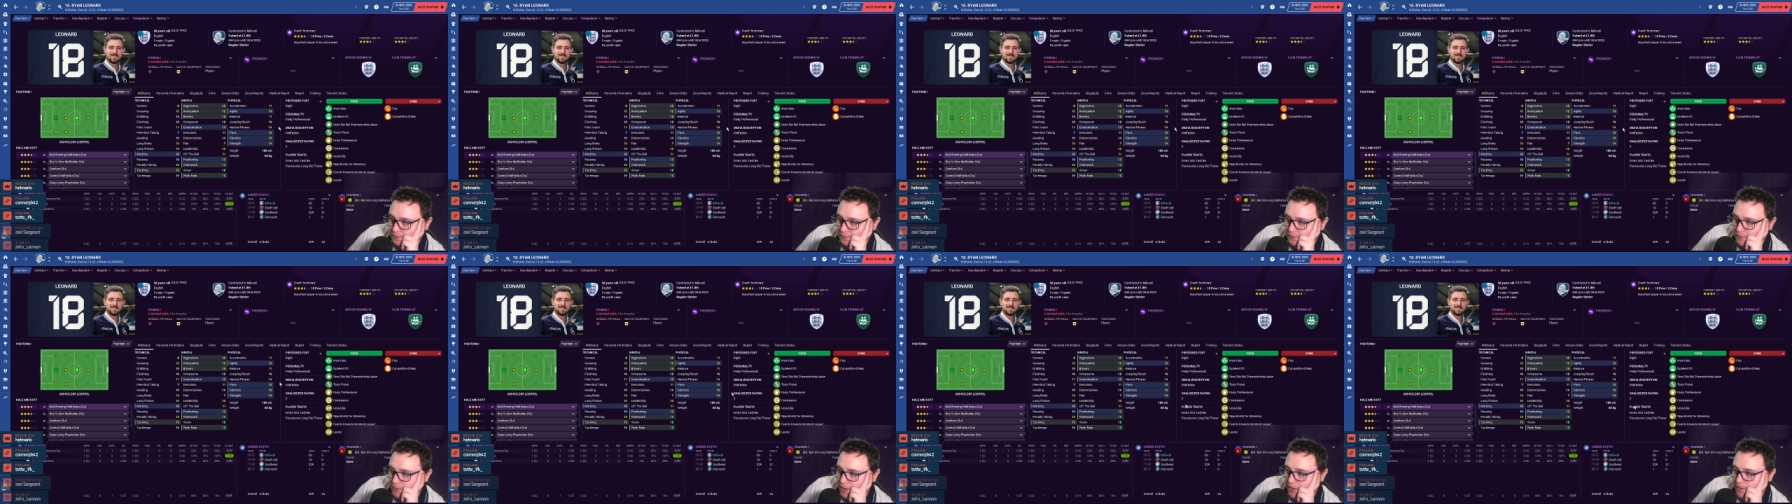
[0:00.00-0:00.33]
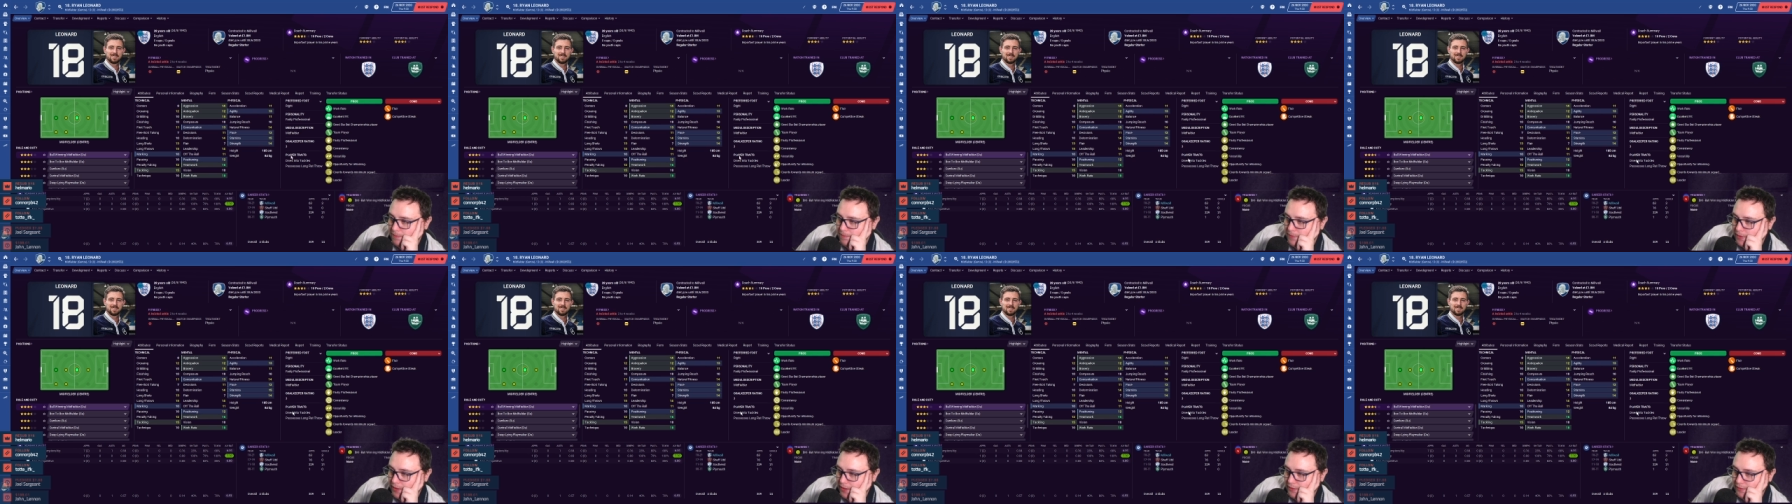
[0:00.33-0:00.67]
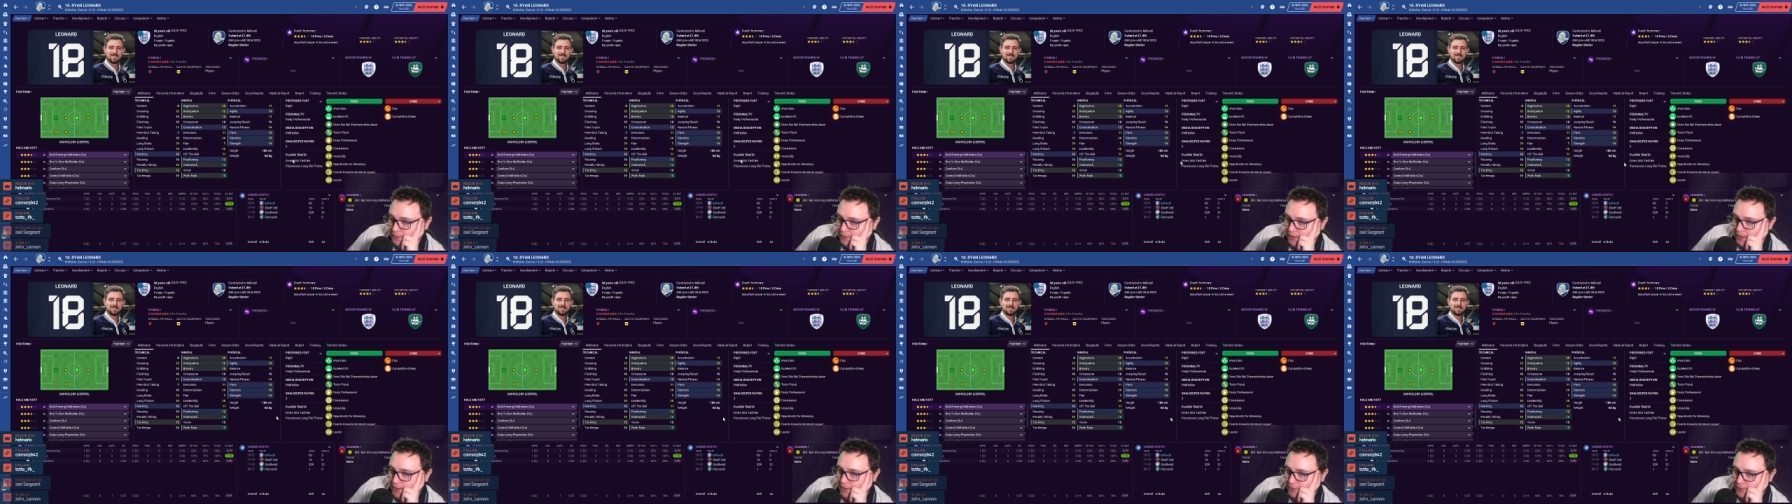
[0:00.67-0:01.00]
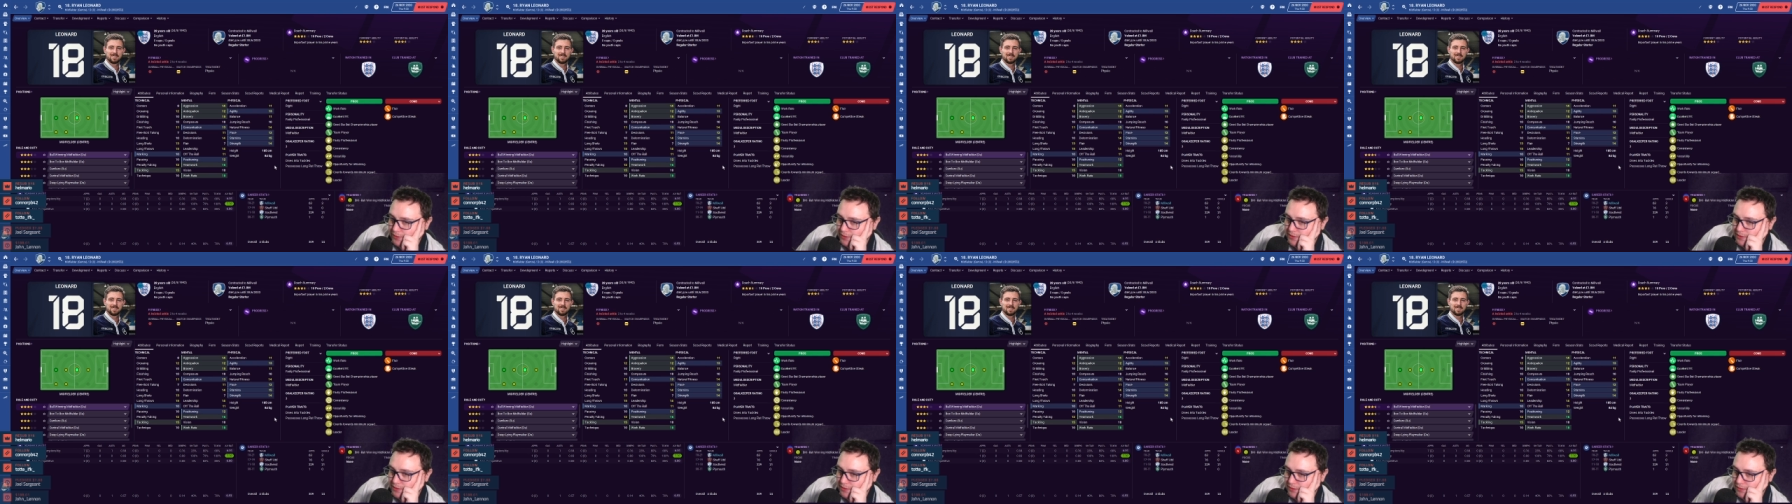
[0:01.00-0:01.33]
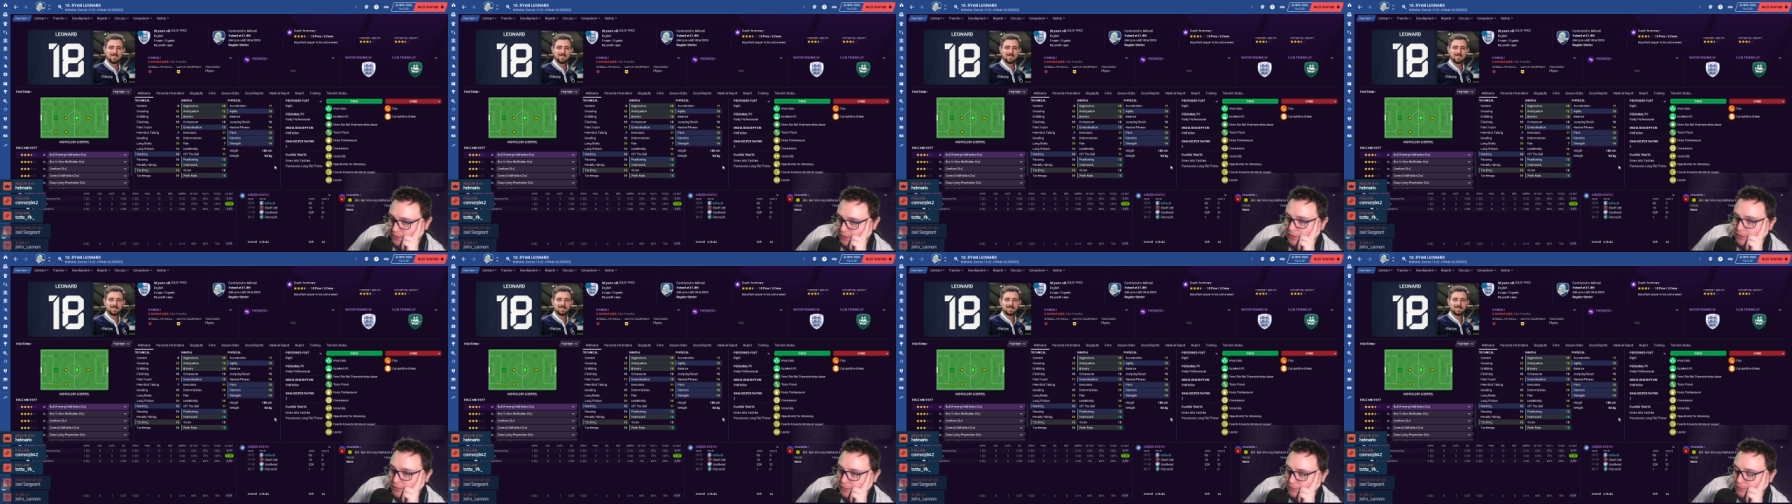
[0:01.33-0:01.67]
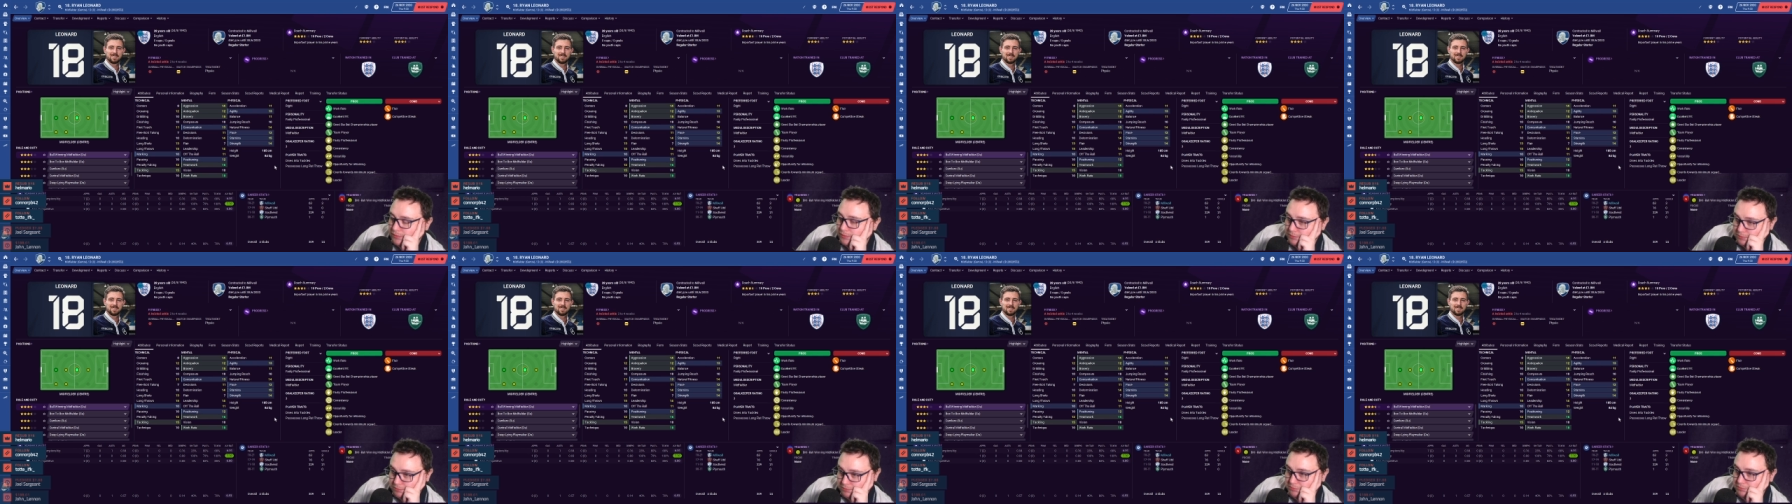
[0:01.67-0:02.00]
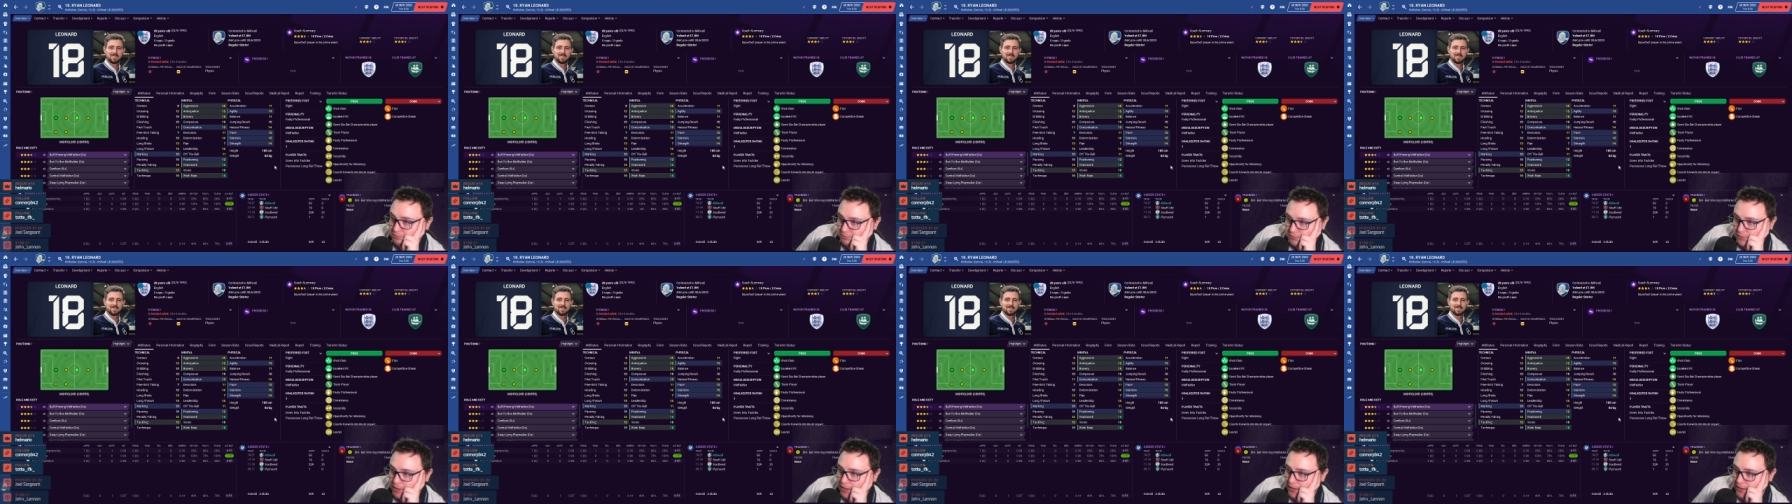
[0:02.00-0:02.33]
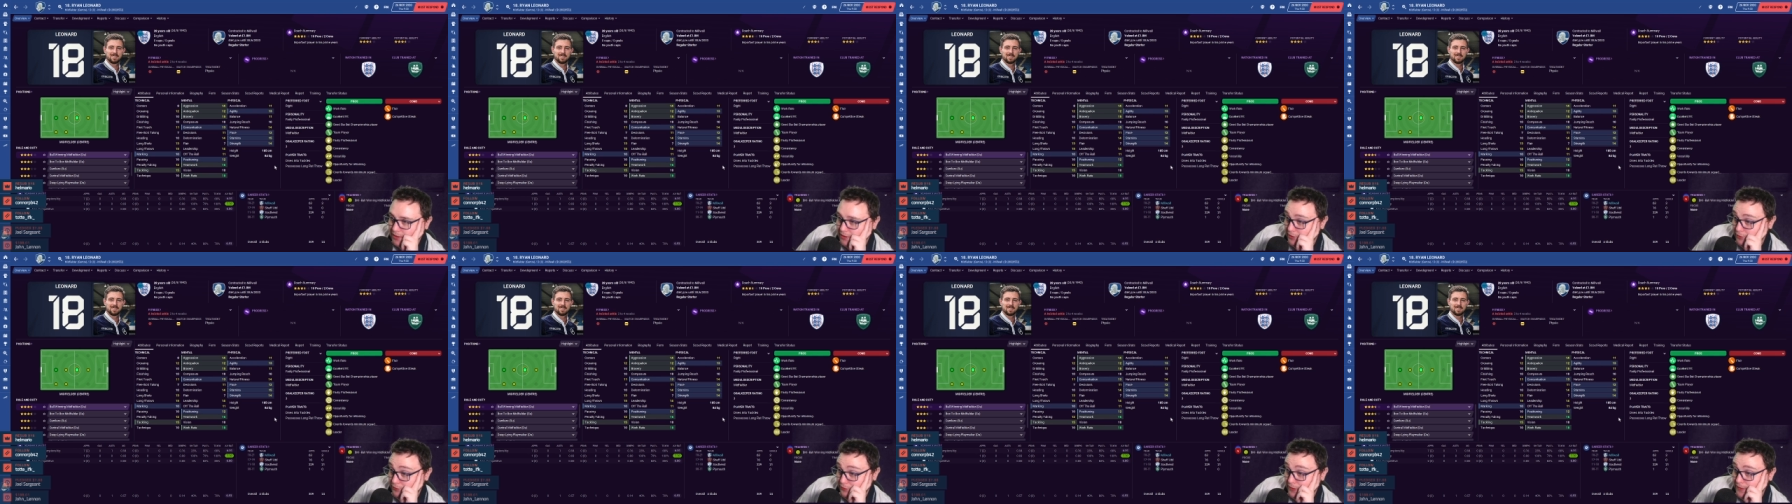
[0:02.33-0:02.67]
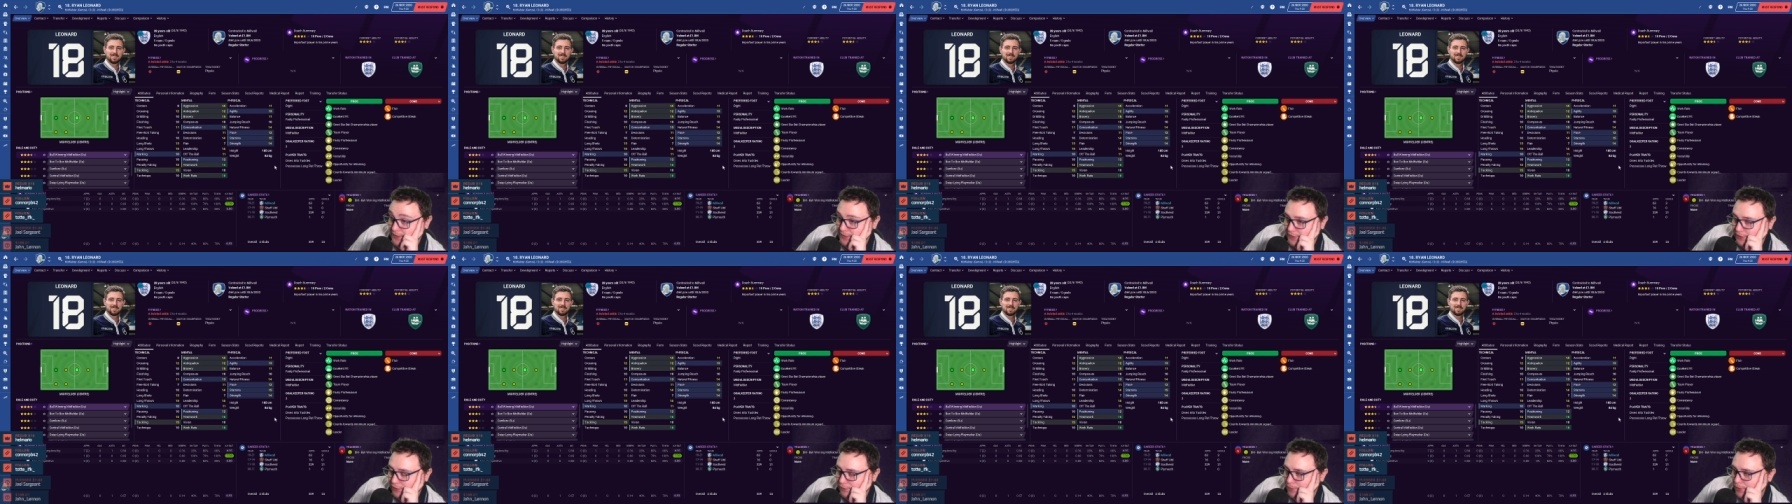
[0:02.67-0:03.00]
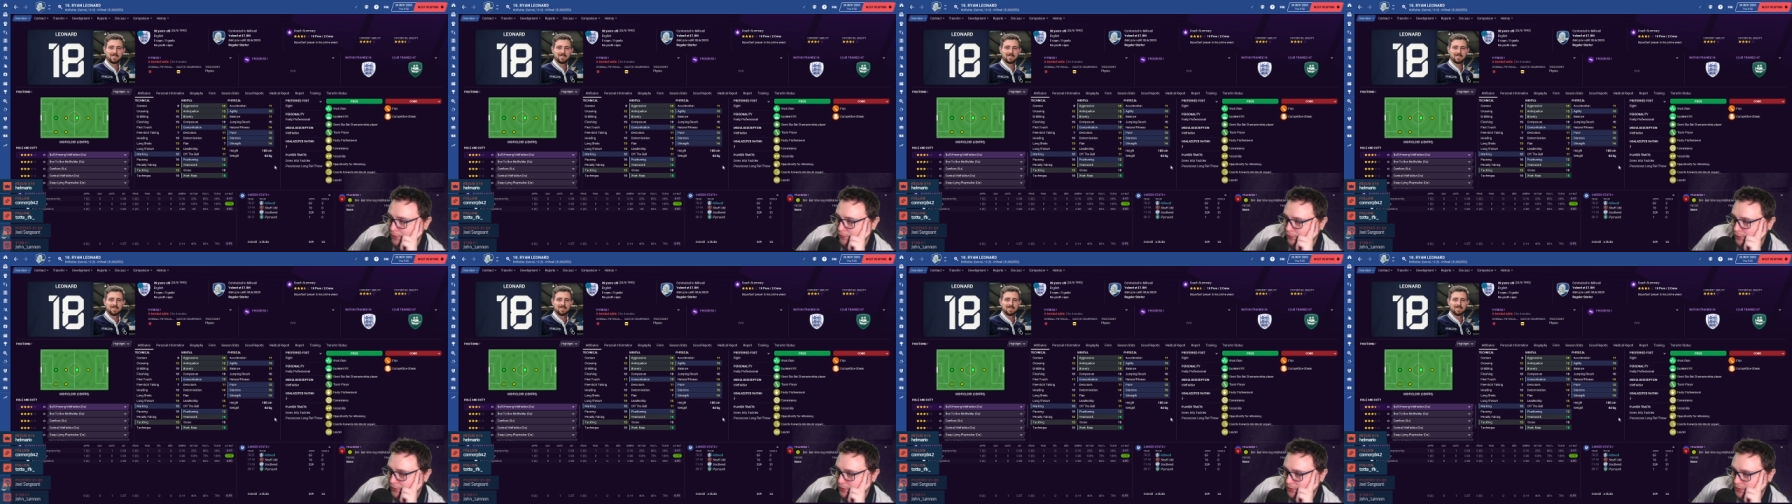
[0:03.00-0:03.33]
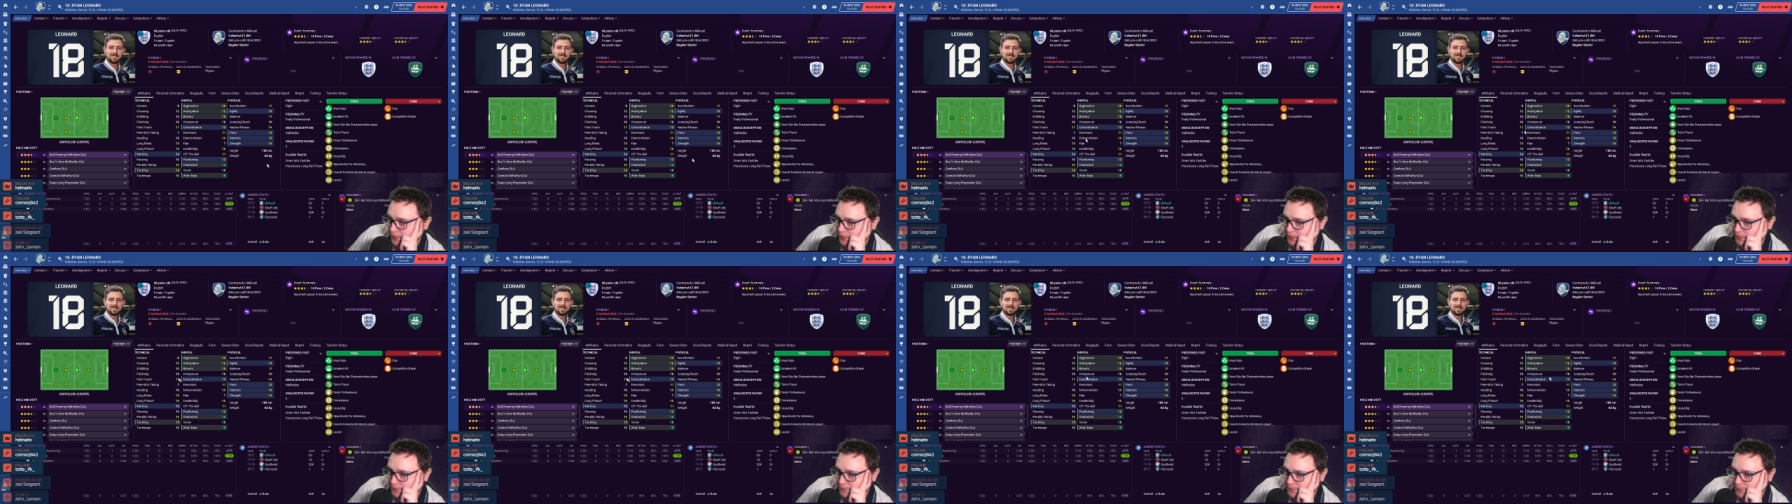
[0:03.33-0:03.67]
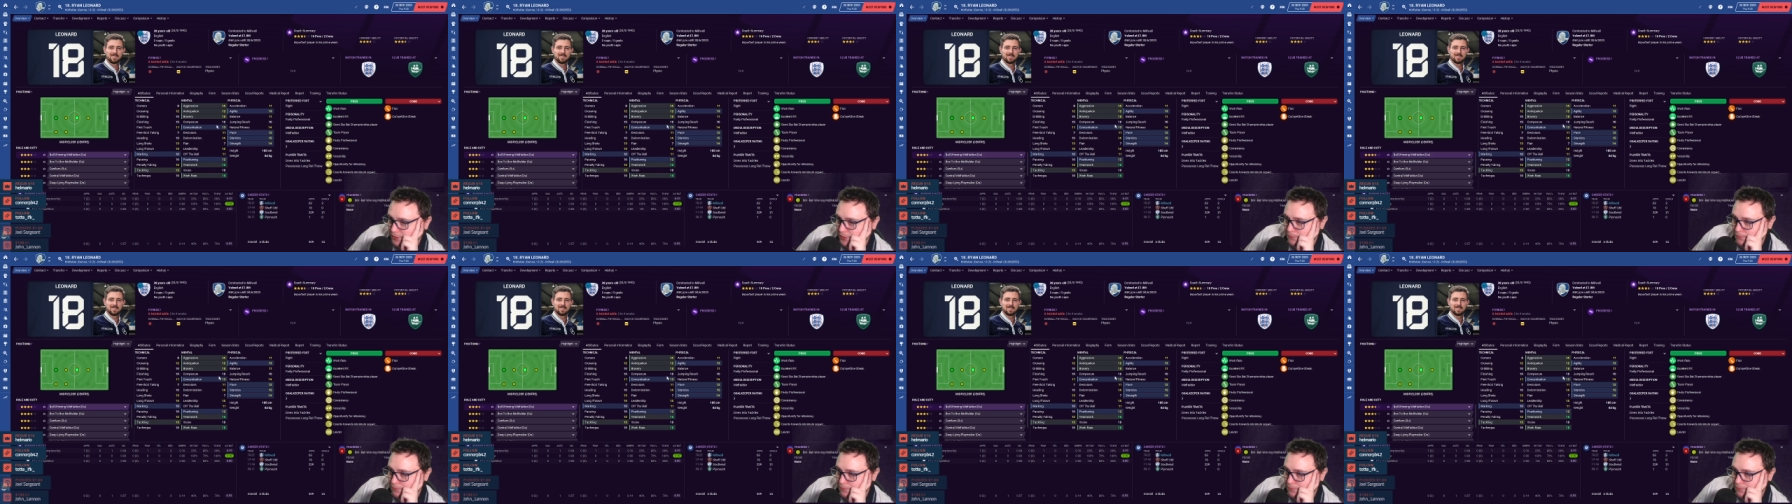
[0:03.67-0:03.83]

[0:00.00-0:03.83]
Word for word: Yep, that there is a defensive midfielder.